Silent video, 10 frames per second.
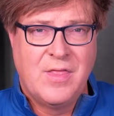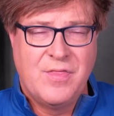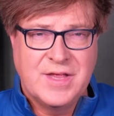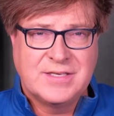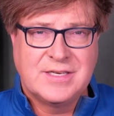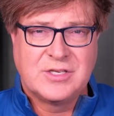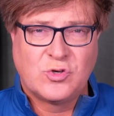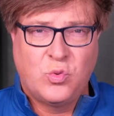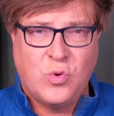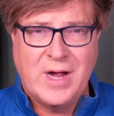This is
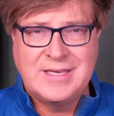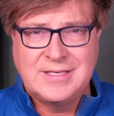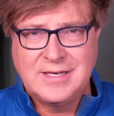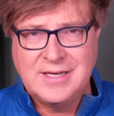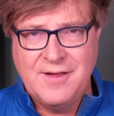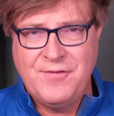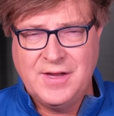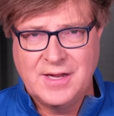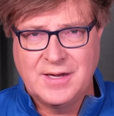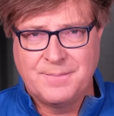quite
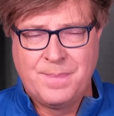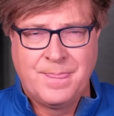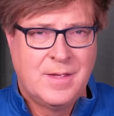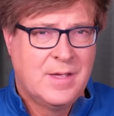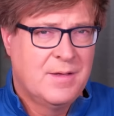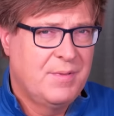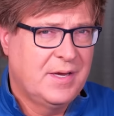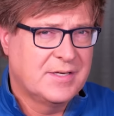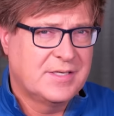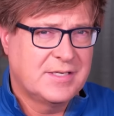significant
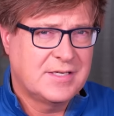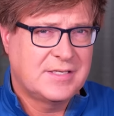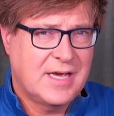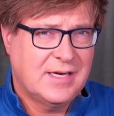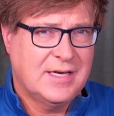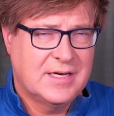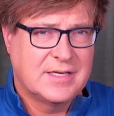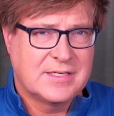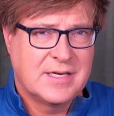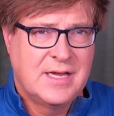because this is telling
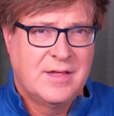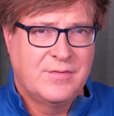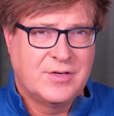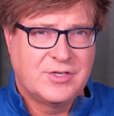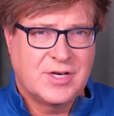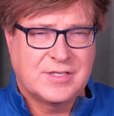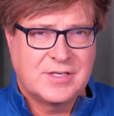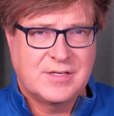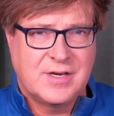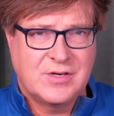us that
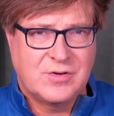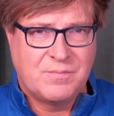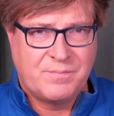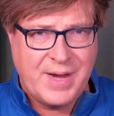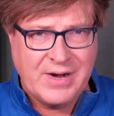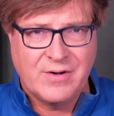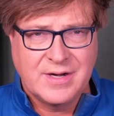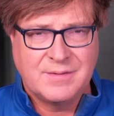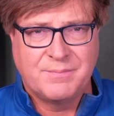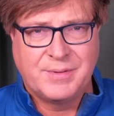Justice
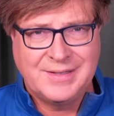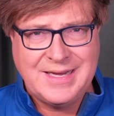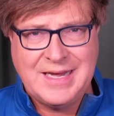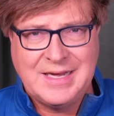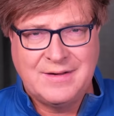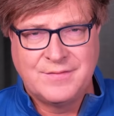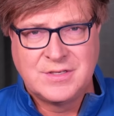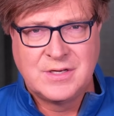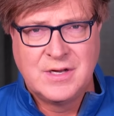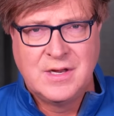Barrett
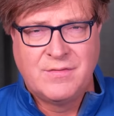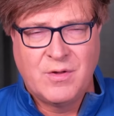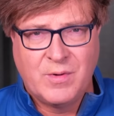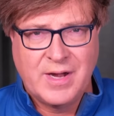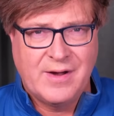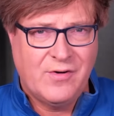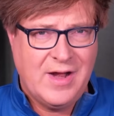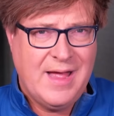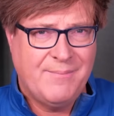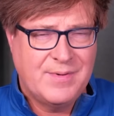believes that whatever
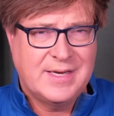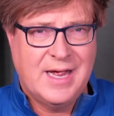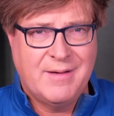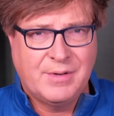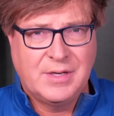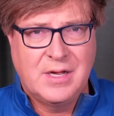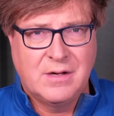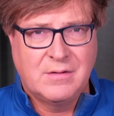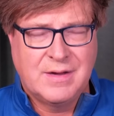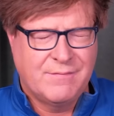happened down
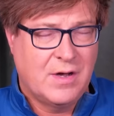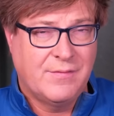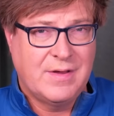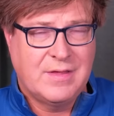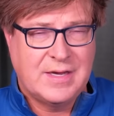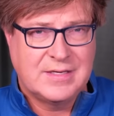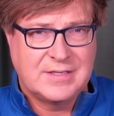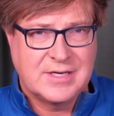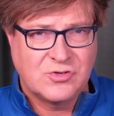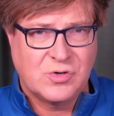below involving the
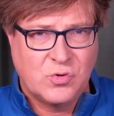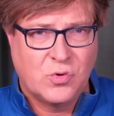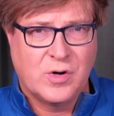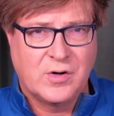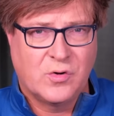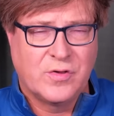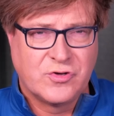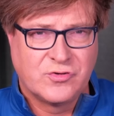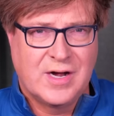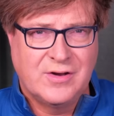district court or the
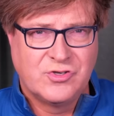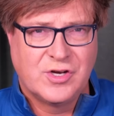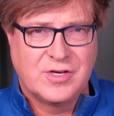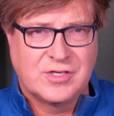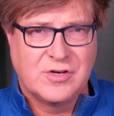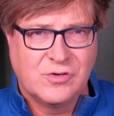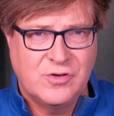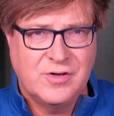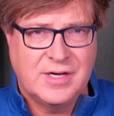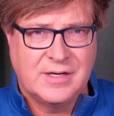trial judge
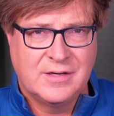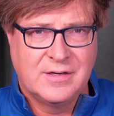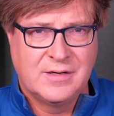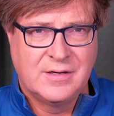concluding